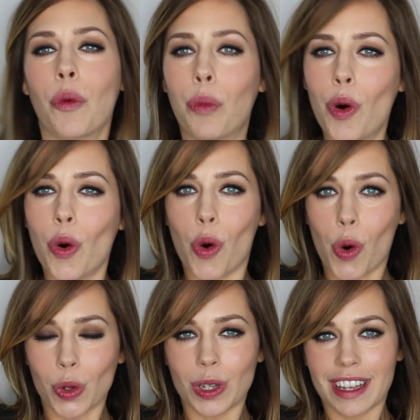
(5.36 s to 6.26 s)

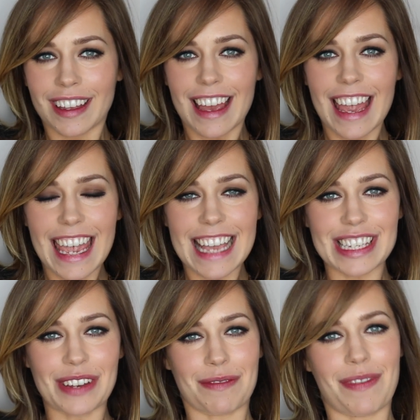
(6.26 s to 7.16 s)
wall
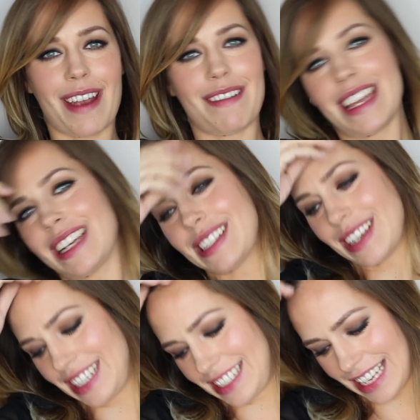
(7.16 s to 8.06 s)
isn't very
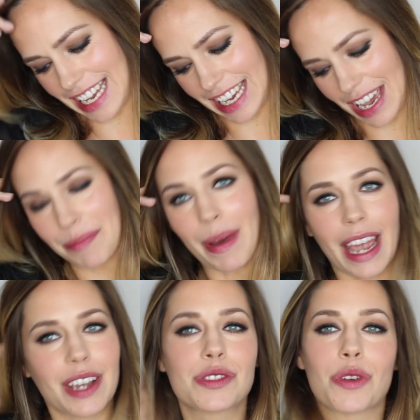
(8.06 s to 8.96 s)
exciting a
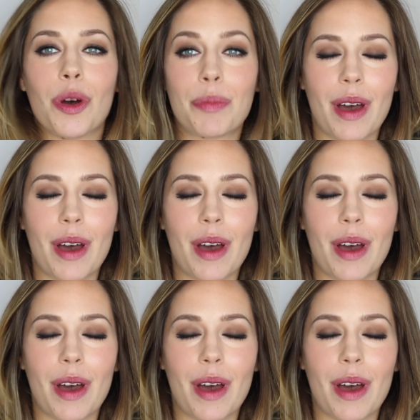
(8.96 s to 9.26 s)
backdrop.